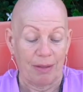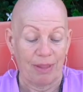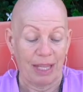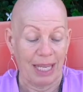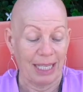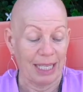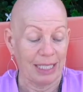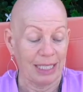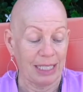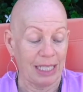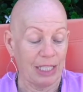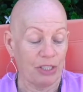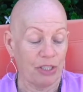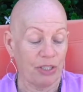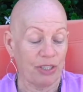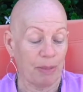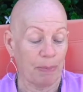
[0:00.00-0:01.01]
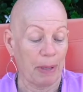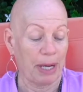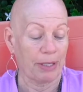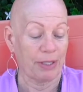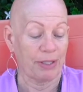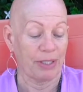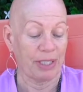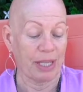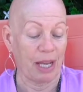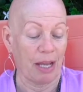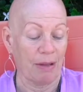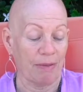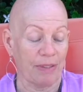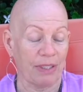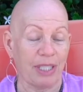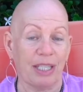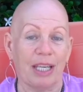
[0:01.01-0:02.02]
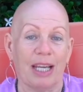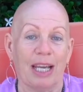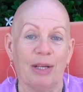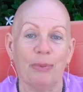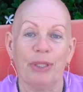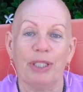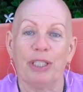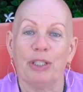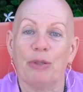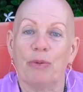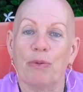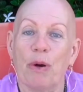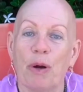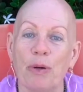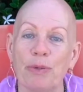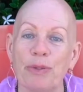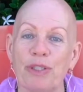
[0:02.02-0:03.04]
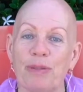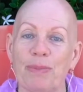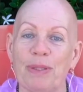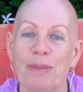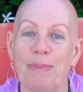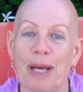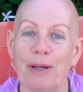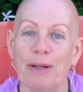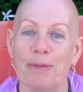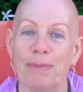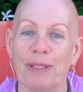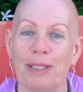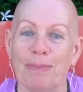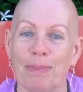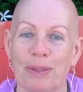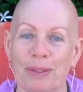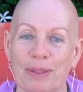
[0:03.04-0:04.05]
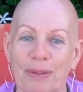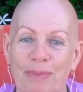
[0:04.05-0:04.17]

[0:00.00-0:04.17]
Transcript: they can teach us about ourselves and we can grow to be better people.